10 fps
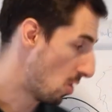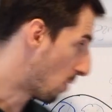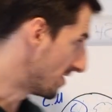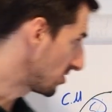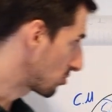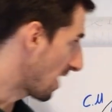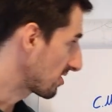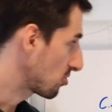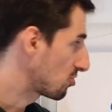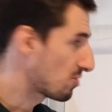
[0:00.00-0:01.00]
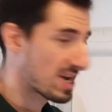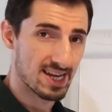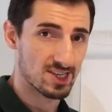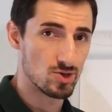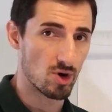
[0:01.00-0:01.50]
When you're trying to create
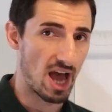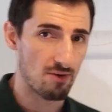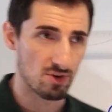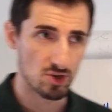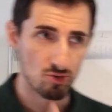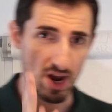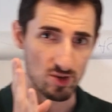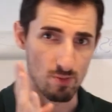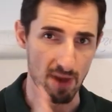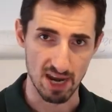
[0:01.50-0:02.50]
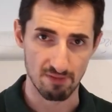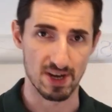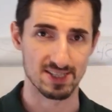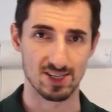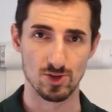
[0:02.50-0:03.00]
that new life, when you're trying to
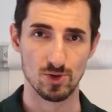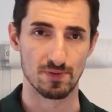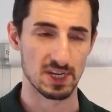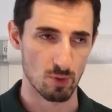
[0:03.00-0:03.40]
manifest that new thing,